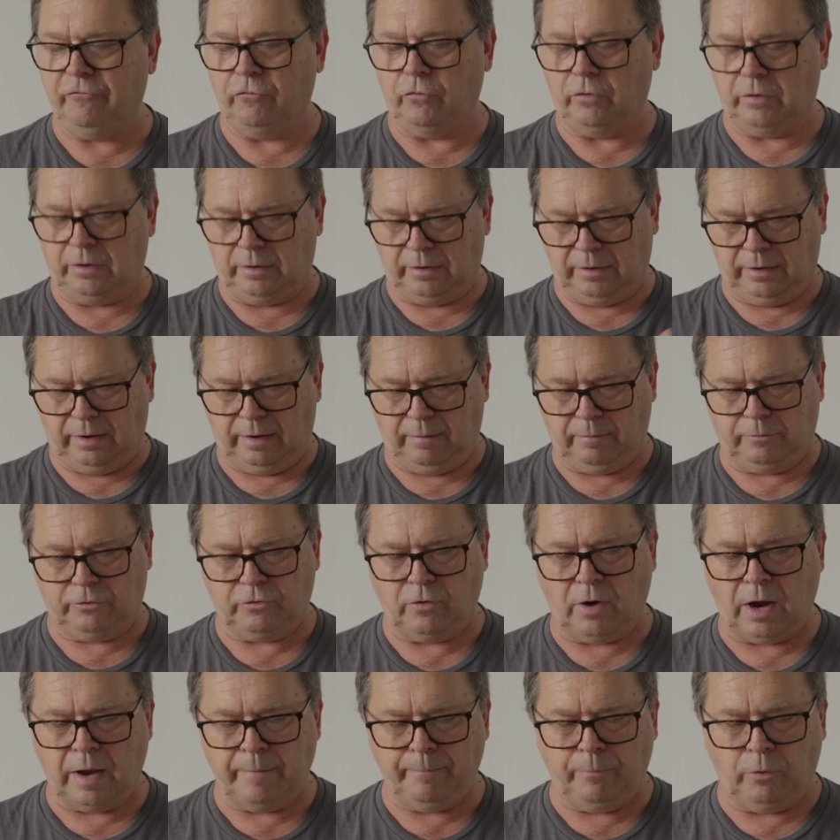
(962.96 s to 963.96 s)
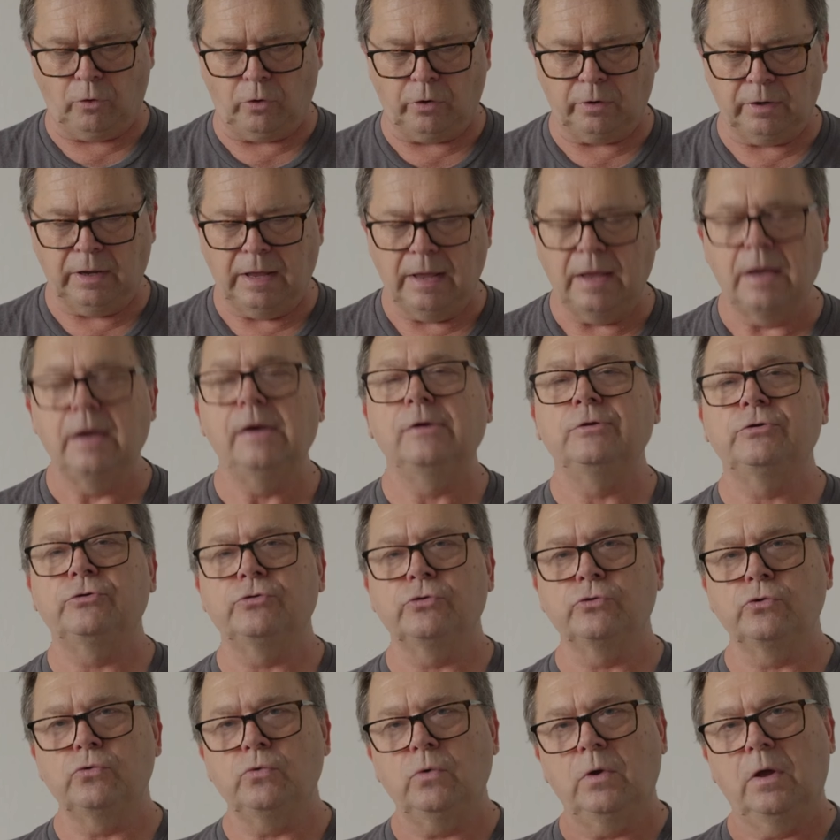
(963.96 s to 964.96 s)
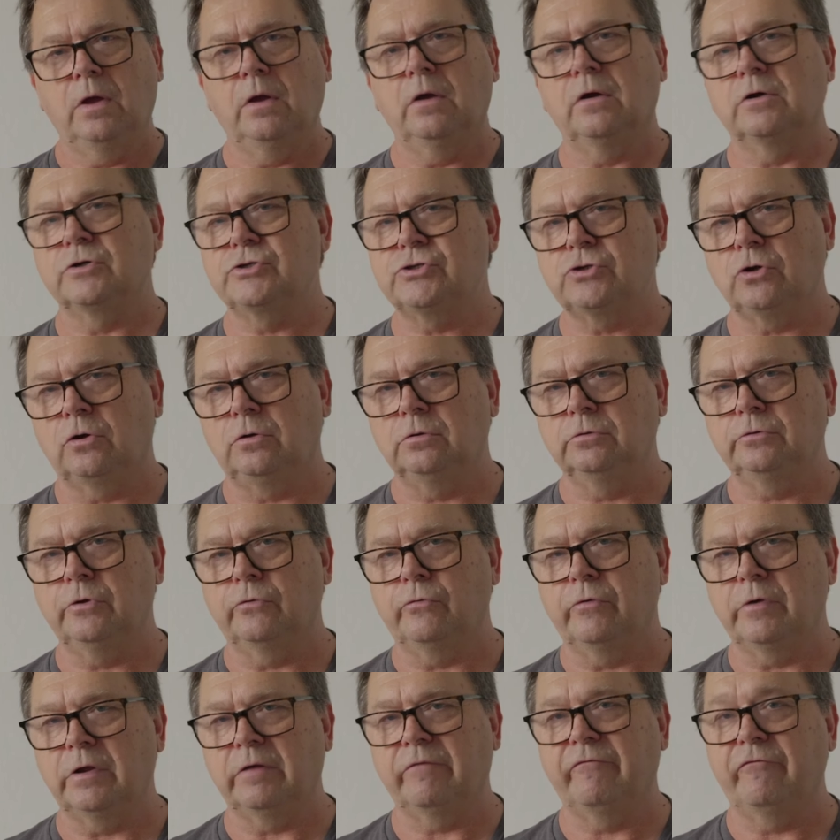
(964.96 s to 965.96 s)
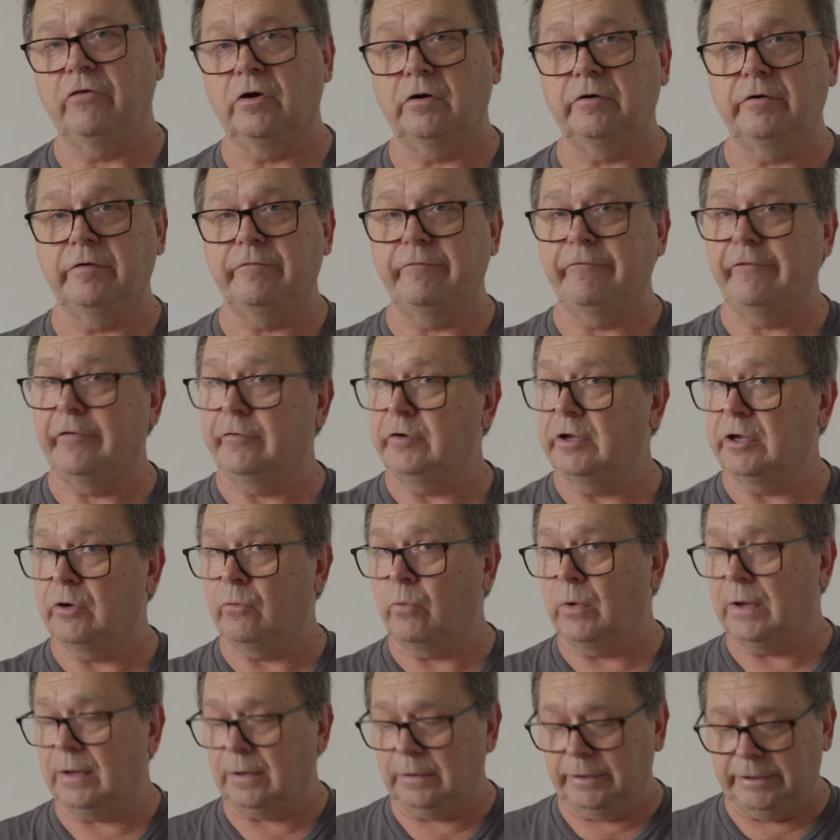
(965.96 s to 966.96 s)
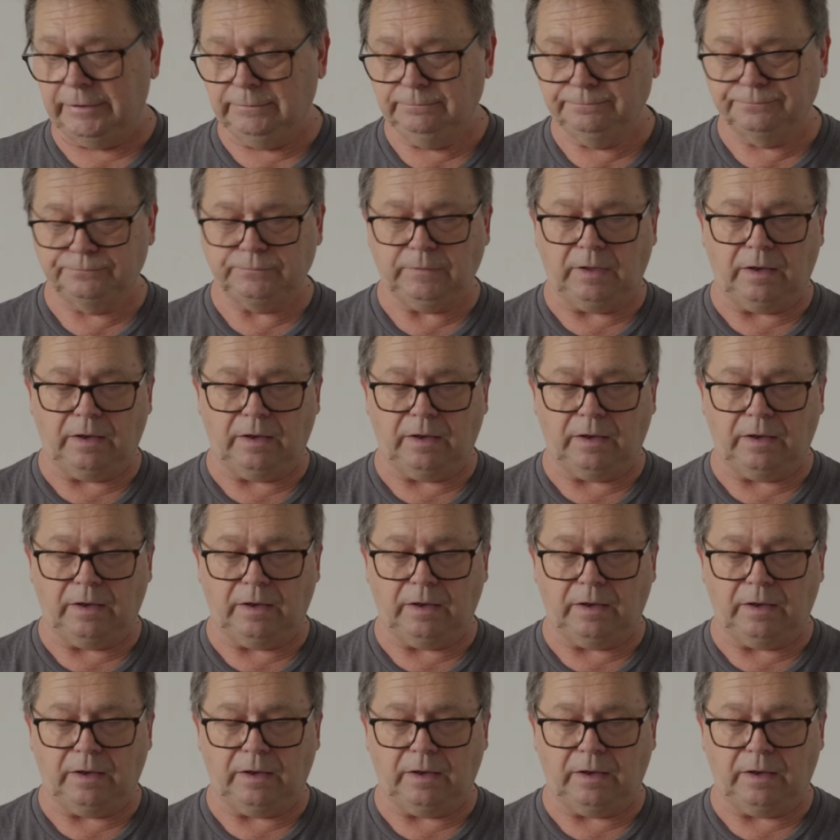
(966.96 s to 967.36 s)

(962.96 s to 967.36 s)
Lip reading: for a tripod to a shoulder rig very, very quickly.